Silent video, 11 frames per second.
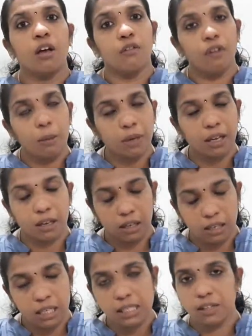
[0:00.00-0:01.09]
from
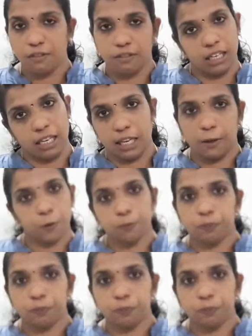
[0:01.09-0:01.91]
this vertigo.